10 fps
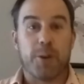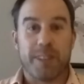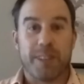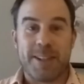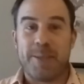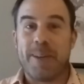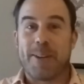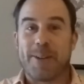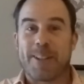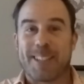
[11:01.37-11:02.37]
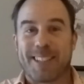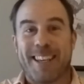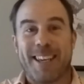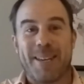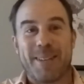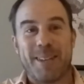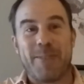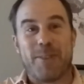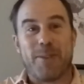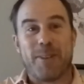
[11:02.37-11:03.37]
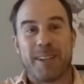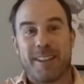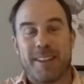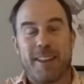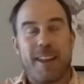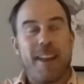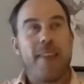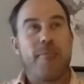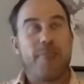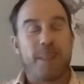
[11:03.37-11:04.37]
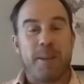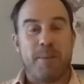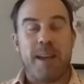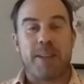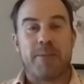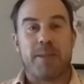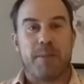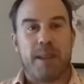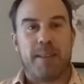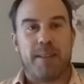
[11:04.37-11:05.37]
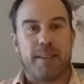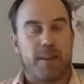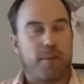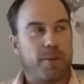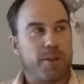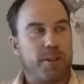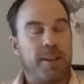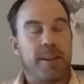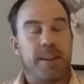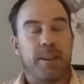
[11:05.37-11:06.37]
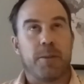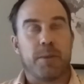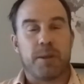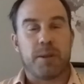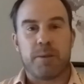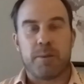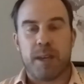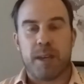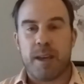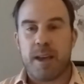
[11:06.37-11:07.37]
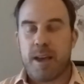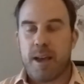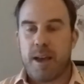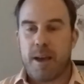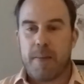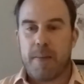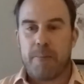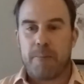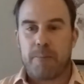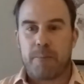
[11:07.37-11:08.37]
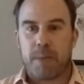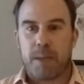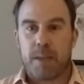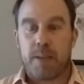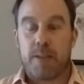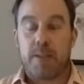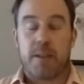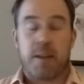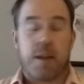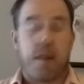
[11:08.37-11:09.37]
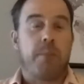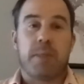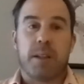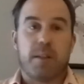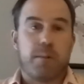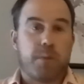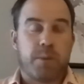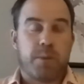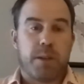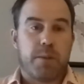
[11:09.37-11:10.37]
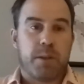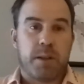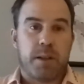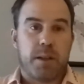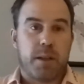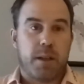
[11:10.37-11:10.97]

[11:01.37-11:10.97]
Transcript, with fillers: there's not many courses like it, even though it could really mess with you mentally, which it did a little bit with me. Um, it's just an unbelievable place. One of the